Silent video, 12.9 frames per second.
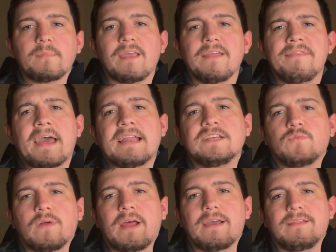that is
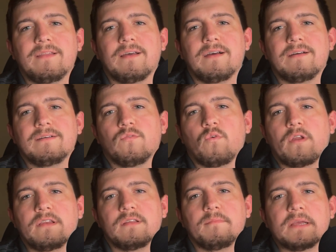what I
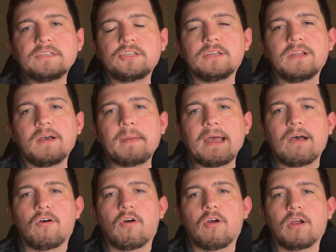wanted to mention
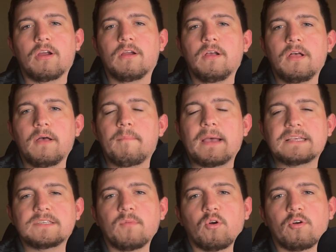about our
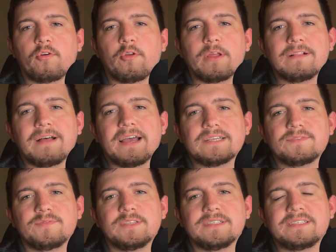basketball recruiting class
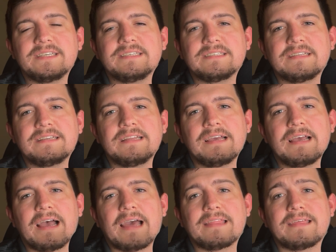for this season.
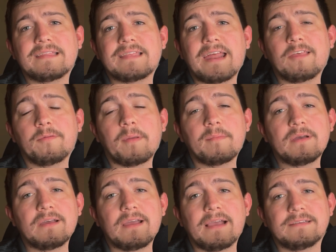I think that
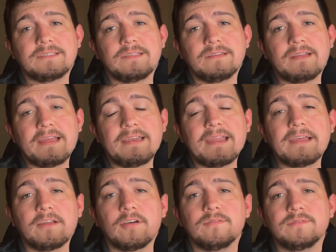Alabama and
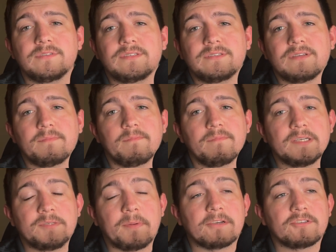Nate Oates,
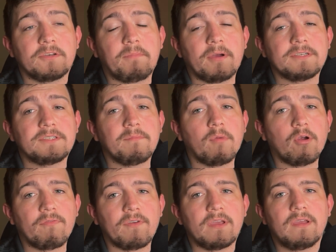especially Preston
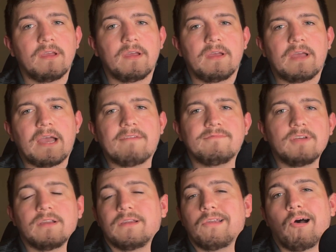Murphy, have
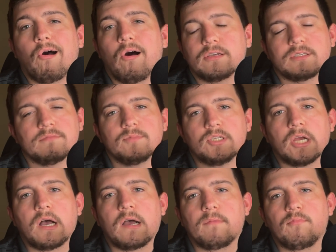done an awesome
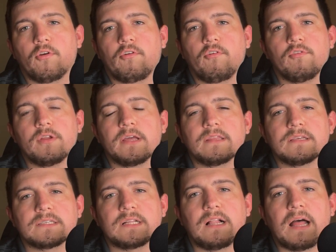job recruiting
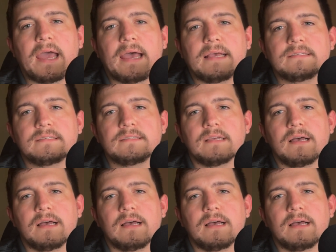this class.